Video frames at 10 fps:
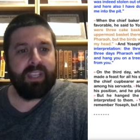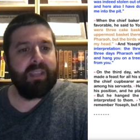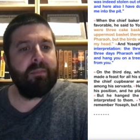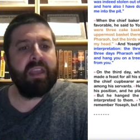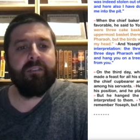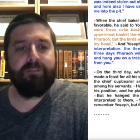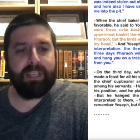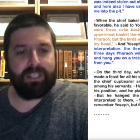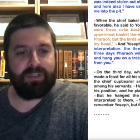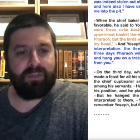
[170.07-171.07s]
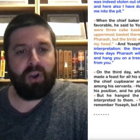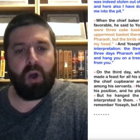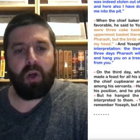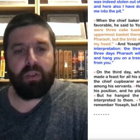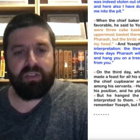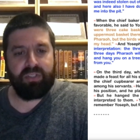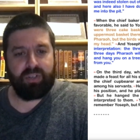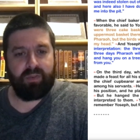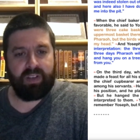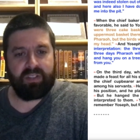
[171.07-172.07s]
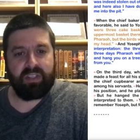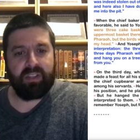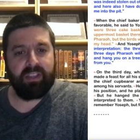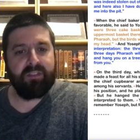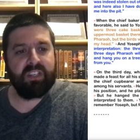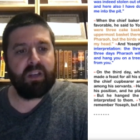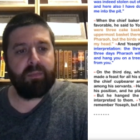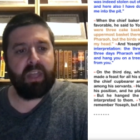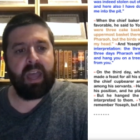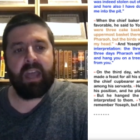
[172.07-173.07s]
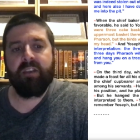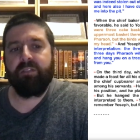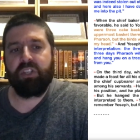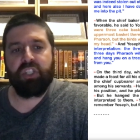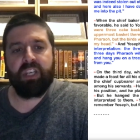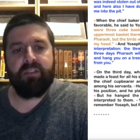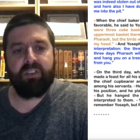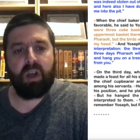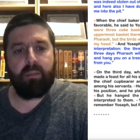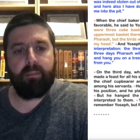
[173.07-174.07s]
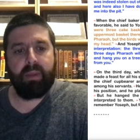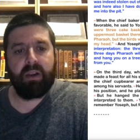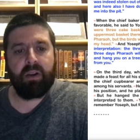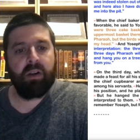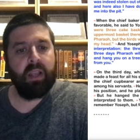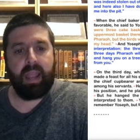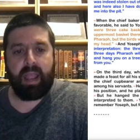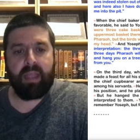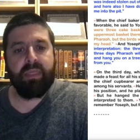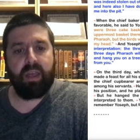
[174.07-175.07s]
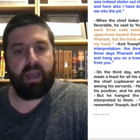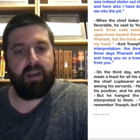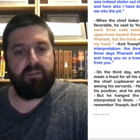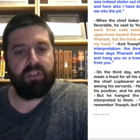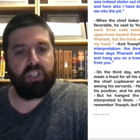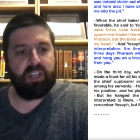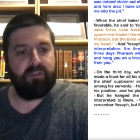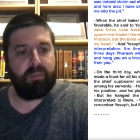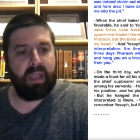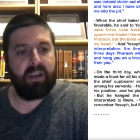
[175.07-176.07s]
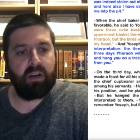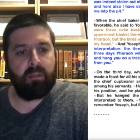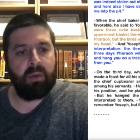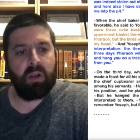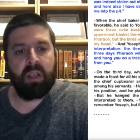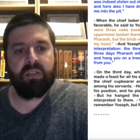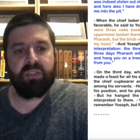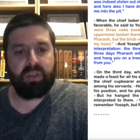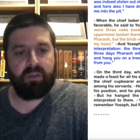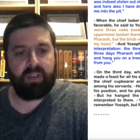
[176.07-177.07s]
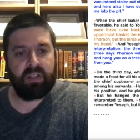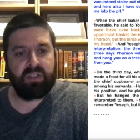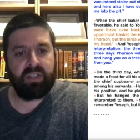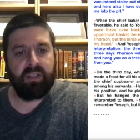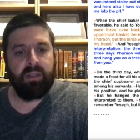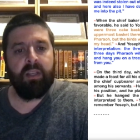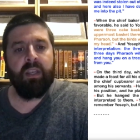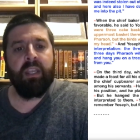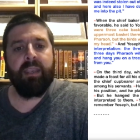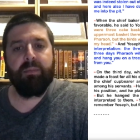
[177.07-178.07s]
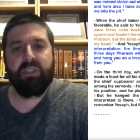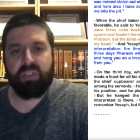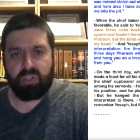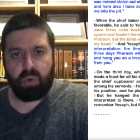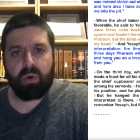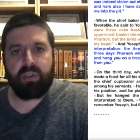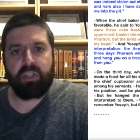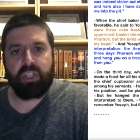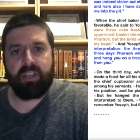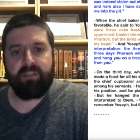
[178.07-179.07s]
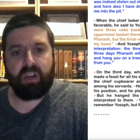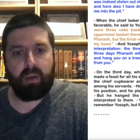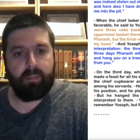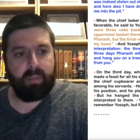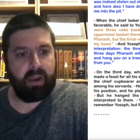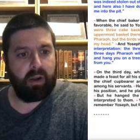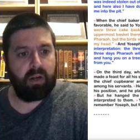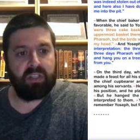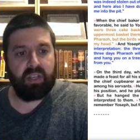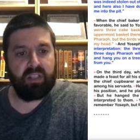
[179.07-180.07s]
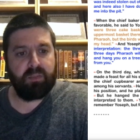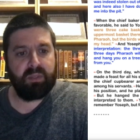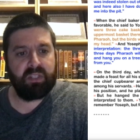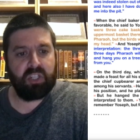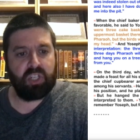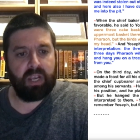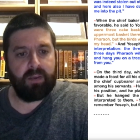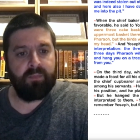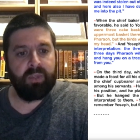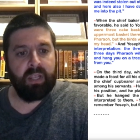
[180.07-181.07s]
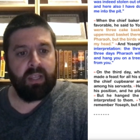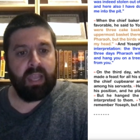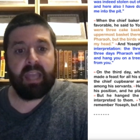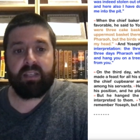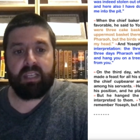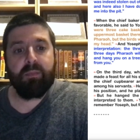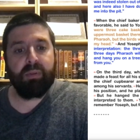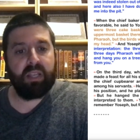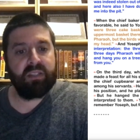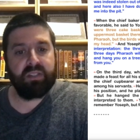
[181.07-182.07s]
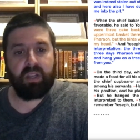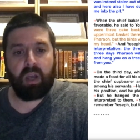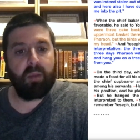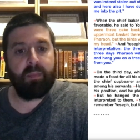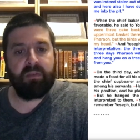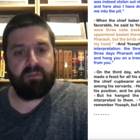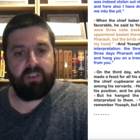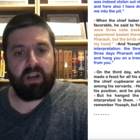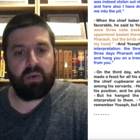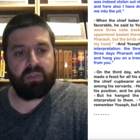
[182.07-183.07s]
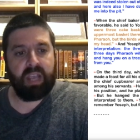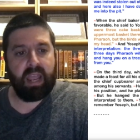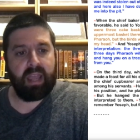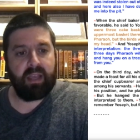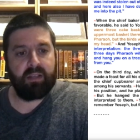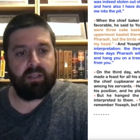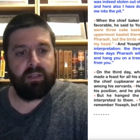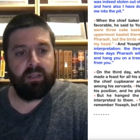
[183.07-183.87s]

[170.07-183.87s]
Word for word: he made a feast for all his servants and lifted up the head of the chief cupbearer and the head of the chief baker among his servants. He restored the chief cupbearer to his position, and he placed the cup in Pharaoh's hand.